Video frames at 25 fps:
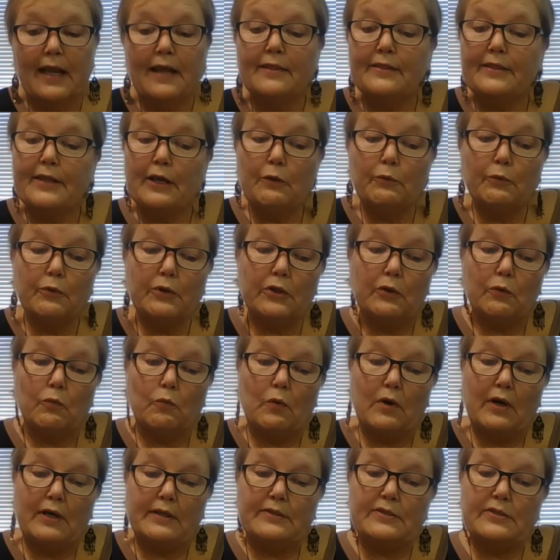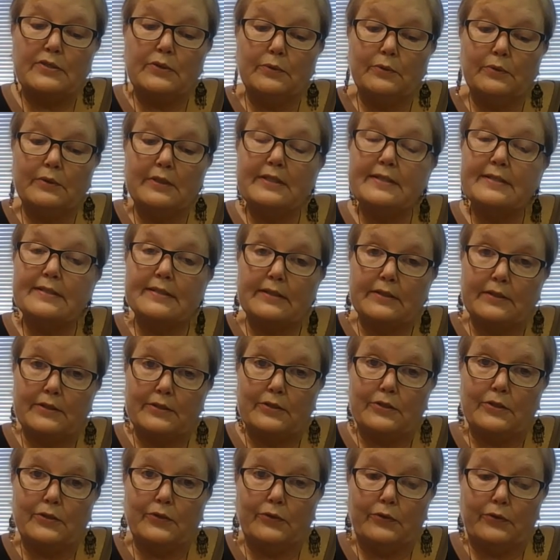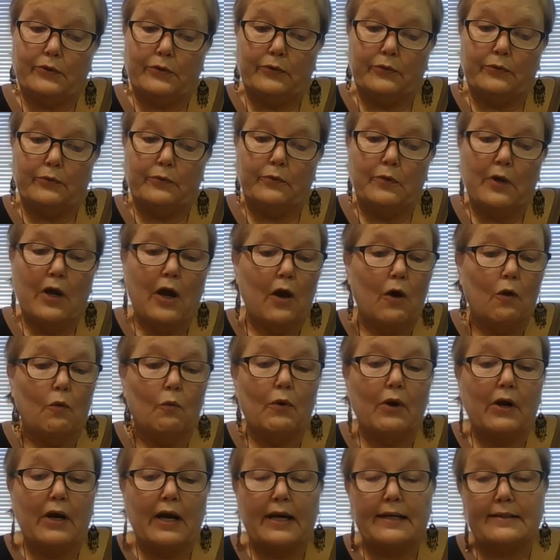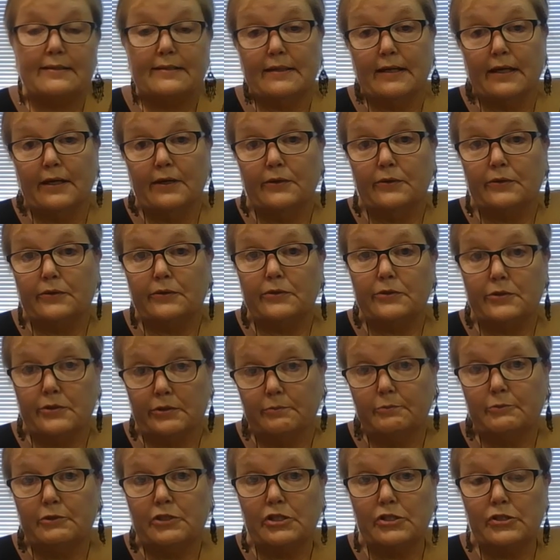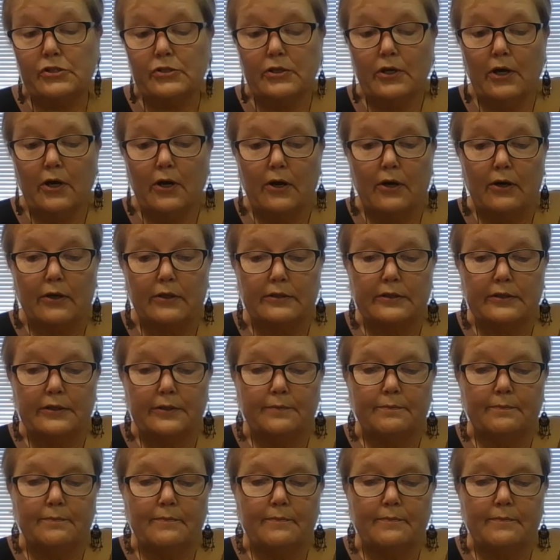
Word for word: They were the ones who listened to you, whereas others just talked.